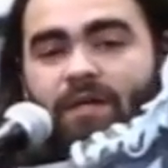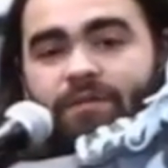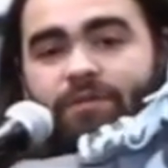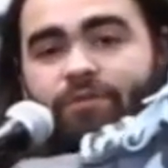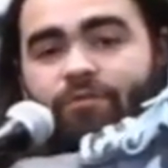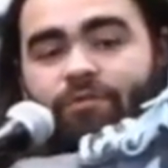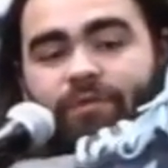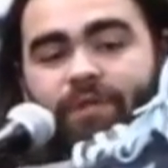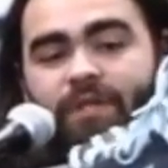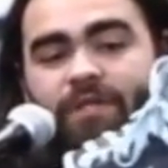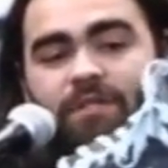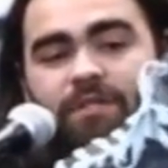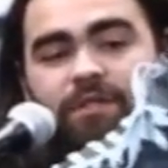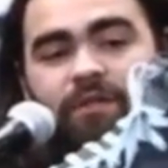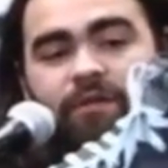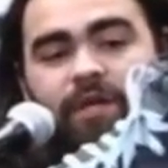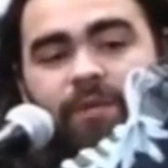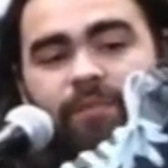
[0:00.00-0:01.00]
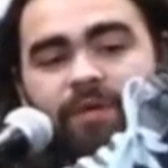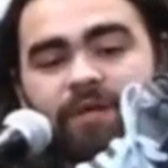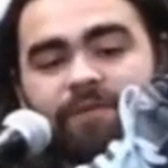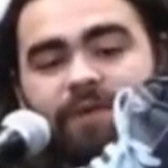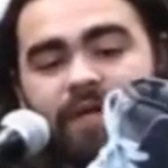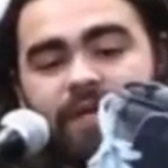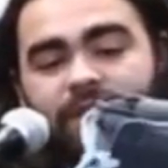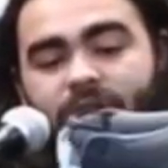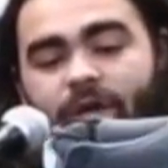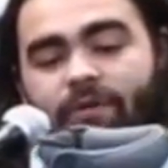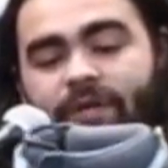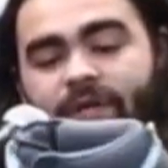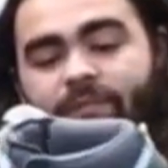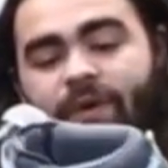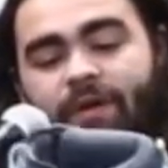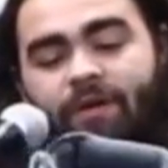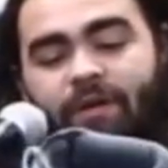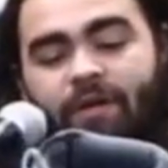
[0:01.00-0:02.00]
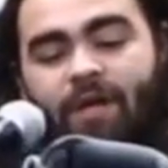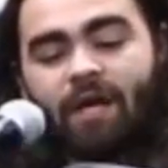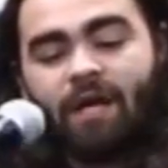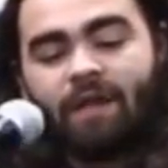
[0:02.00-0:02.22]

a, new release you know what i mean if i didn't know any better